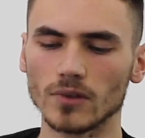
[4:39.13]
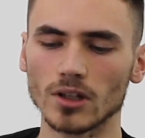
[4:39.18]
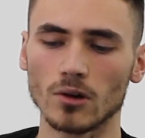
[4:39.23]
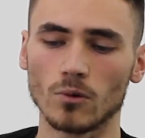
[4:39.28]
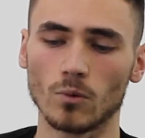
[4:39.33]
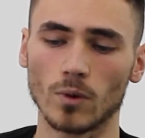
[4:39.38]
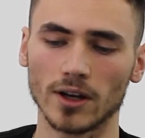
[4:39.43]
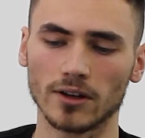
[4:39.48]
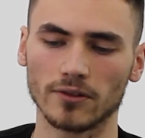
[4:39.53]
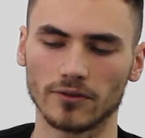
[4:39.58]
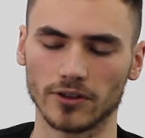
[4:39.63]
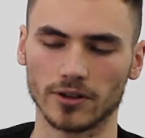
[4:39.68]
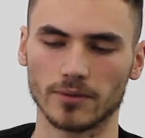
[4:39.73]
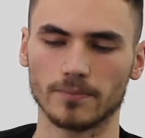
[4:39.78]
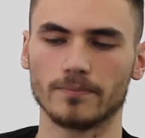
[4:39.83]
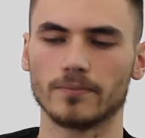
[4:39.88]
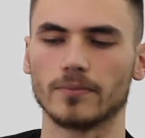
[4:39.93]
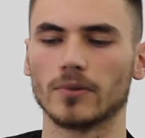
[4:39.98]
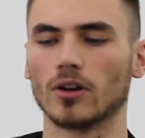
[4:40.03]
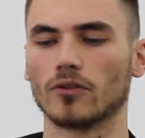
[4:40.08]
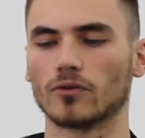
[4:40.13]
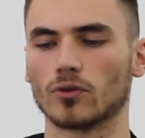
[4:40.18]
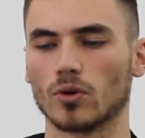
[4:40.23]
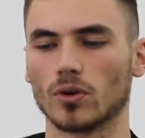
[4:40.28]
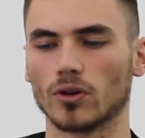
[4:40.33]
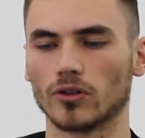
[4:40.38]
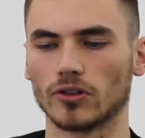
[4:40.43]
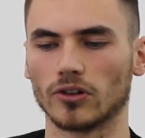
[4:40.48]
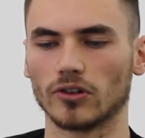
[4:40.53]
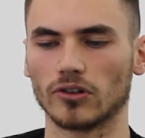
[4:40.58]
One of them, of
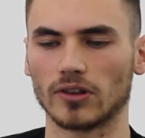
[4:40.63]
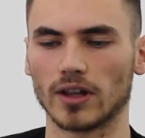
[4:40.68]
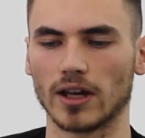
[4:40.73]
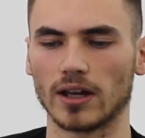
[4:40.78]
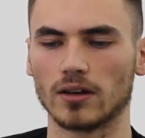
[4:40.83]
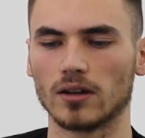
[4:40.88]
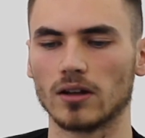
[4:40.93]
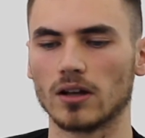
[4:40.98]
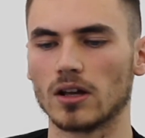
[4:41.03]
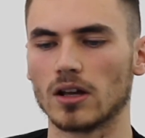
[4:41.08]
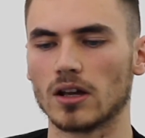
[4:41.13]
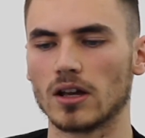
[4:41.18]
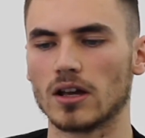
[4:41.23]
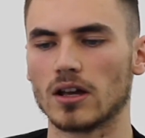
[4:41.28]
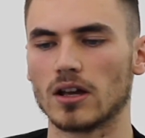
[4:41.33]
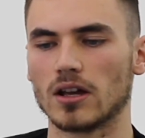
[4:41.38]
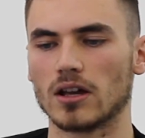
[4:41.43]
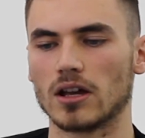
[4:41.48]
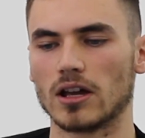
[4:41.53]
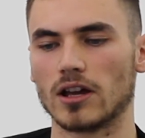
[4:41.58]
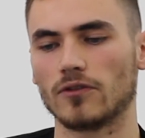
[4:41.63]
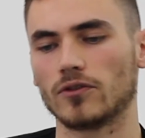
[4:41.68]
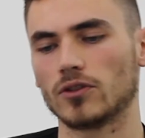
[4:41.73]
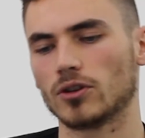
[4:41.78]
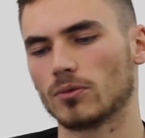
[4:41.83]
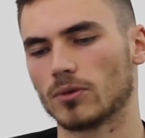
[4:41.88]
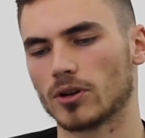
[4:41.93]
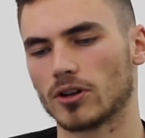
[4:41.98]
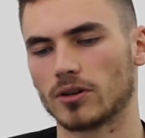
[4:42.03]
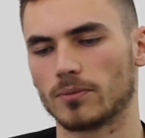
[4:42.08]
course, is that if
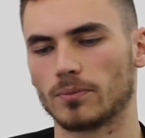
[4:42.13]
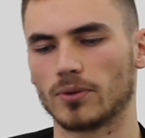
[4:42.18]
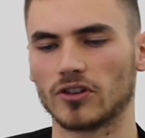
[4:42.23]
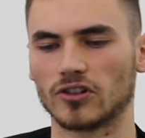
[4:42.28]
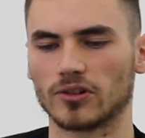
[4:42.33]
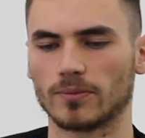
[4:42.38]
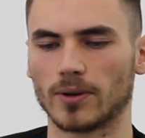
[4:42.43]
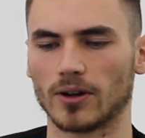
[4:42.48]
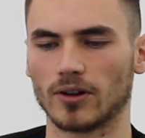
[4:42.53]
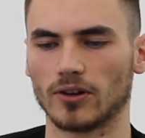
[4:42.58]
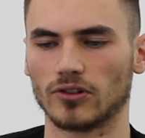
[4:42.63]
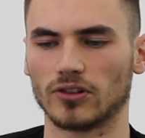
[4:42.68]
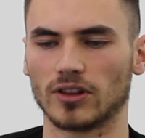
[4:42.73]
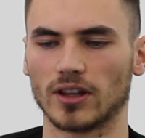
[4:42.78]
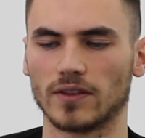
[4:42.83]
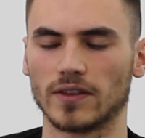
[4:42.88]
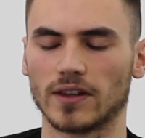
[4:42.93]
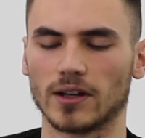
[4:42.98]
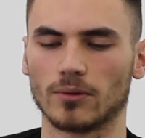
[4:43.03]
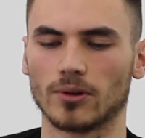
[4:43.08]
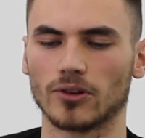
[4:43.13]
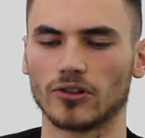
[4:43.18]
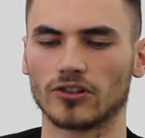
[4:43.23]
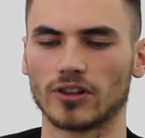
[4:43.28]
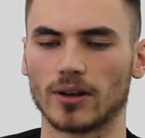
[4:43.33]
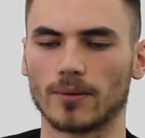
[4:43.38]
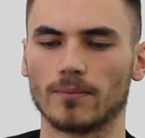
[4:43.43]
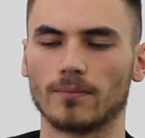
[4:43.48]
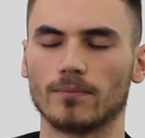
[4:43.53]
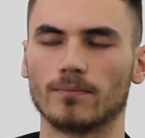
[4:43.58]
you were to presuppose that there was
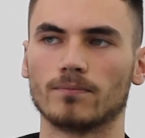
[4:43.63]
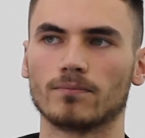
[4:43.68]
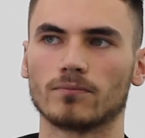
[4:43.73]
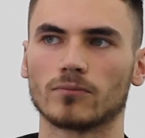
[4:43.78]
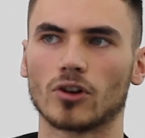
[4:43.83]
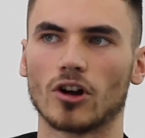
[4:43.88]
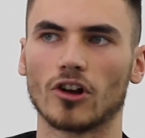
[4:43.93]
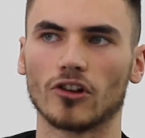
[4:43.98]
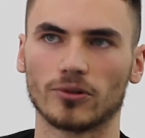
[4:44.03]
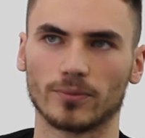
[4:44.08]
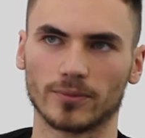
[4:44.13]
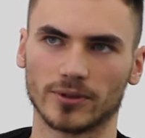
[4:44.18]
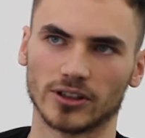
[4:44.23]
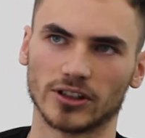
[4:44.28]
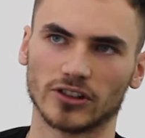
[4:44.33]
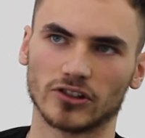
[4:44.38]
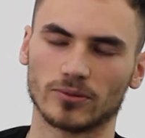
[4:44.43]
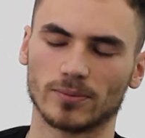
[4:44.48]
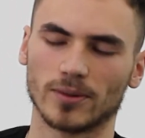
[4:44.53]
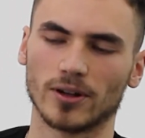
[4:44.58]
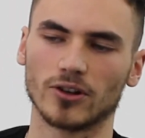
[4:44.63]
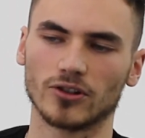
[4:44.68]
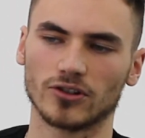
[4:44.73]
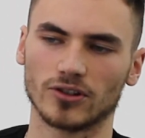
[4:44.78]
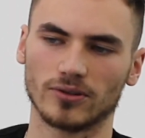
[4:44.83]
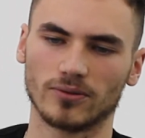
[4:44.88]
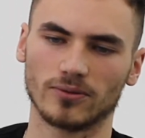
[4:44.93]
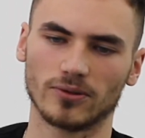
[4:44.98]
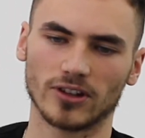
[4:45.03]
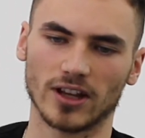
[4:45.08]
some cosmic
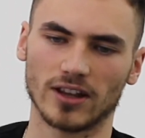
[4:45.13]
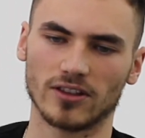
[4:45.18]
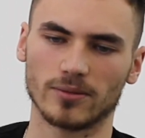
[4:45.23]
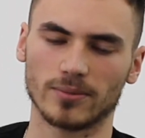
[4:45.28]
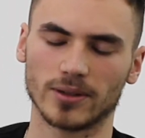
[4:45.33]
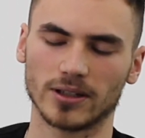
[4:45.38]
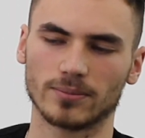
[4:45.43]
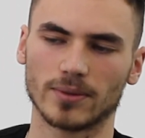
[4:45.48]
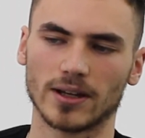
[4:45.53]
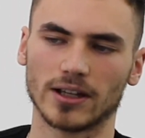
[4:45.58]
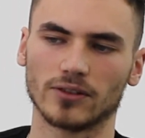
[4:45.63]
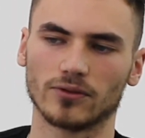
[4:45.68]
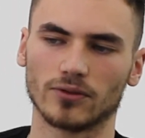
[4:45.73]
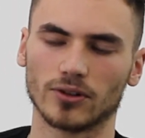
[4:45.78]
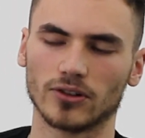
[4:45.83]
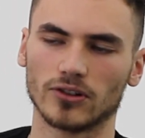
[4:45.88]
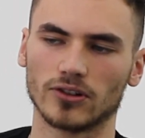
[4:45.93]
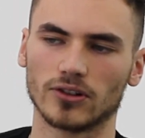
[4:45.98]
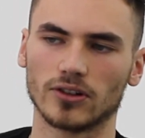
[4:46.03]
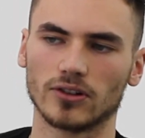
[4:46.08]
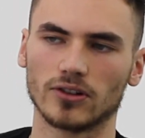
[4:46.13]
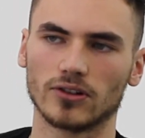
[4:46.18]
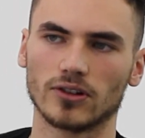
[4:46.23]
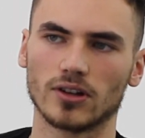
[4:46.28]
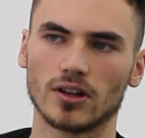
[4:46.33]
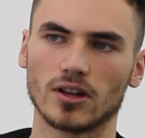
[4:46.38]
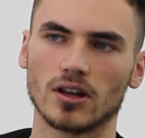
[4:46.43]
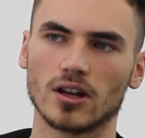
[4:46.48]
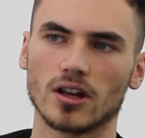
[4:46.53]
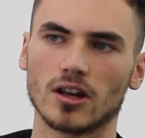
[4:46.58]
explosion, say the Big Bang for instance,
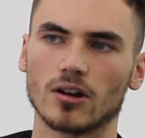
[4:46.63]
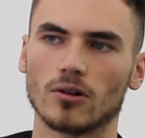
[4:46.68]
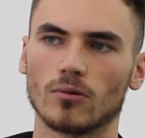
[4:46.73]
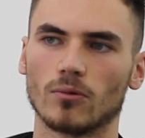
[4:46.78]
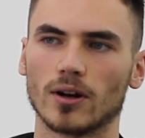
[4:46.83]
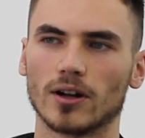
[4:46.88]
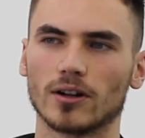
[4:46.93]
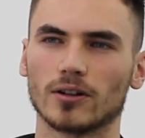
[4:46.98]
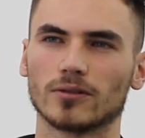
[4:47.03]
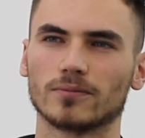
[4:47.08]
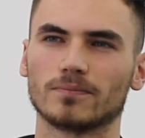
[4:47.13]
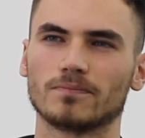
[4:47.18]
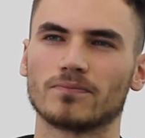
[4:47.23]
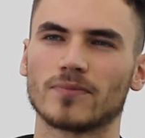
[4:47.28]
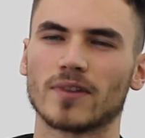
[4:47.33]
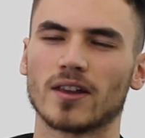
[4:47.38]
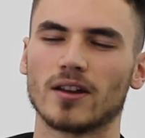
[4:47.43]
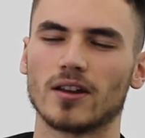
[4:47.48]
well,